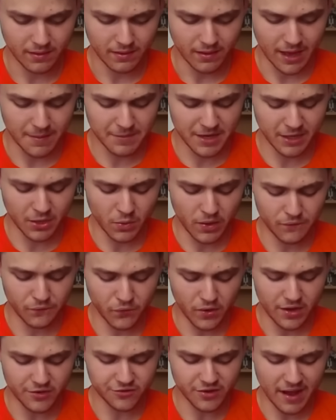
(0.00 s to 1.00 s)
I'm gonna go in
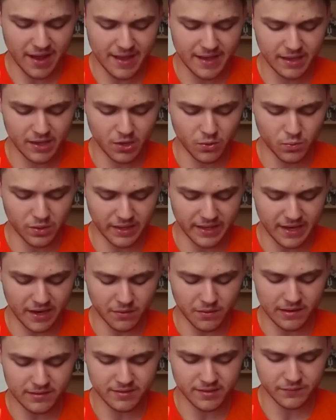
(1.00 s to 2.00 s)
for a Giant here really
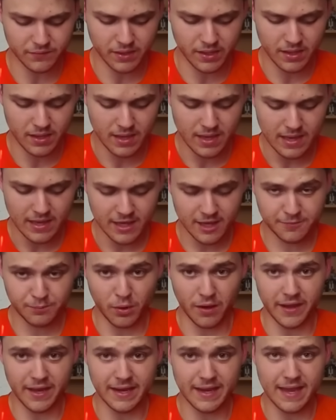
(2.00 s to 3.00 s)
aggressively. He's
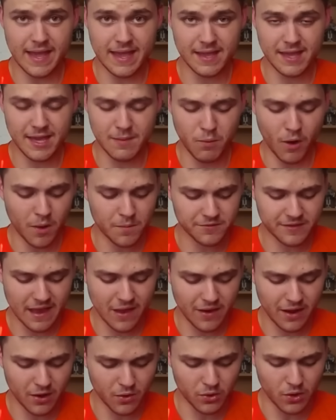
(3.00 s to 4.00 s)
probably gonna get E-Barbs
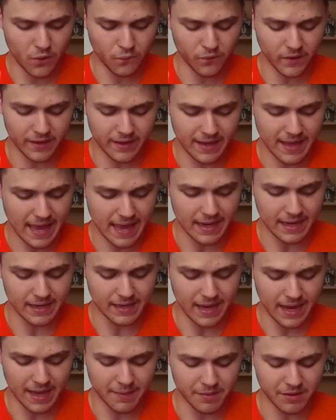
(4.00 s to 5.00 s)
down. I don't know if we're gonna get any
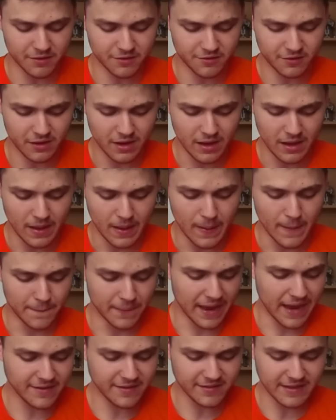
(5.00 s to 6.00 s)
damage, but
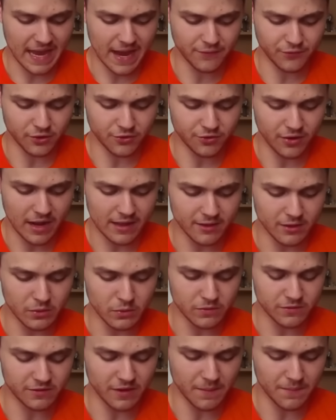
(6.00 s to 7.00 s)
I just have to try to do
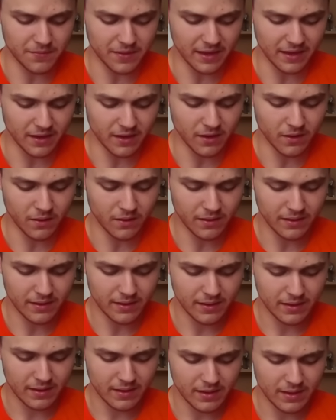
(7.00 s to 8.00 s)
something, you know?
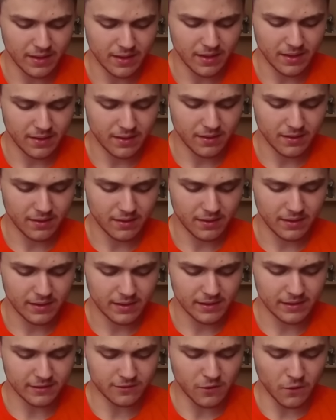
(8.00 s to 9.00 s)

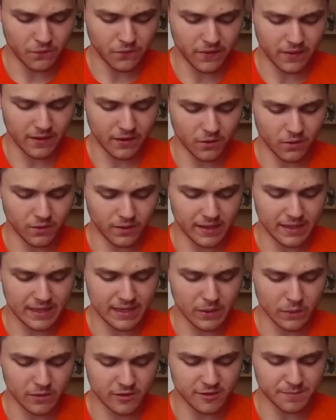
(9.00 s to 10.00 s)
Does go for the early
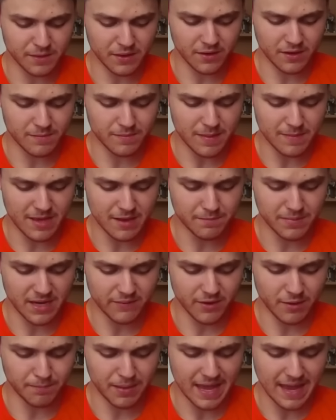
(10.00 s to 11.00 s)
heal spirit, maybe a bit
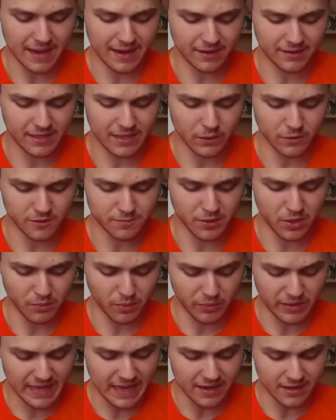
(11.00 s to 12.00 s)
of a panicked heal spirit,
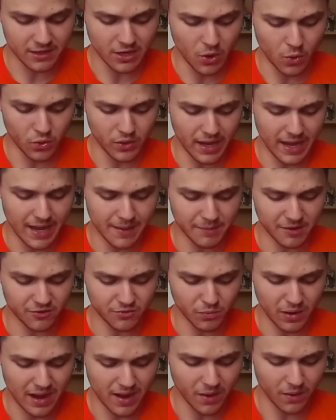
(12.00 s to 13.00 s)
but we get no damage.
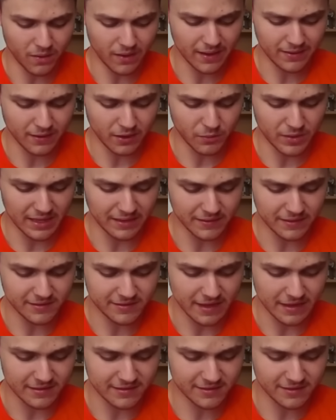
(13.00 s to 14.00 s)
Wow, I thought we'd at
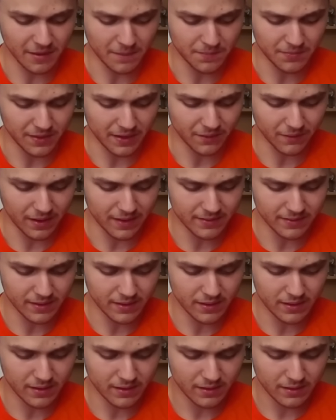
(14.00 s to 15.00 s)
least get something right there.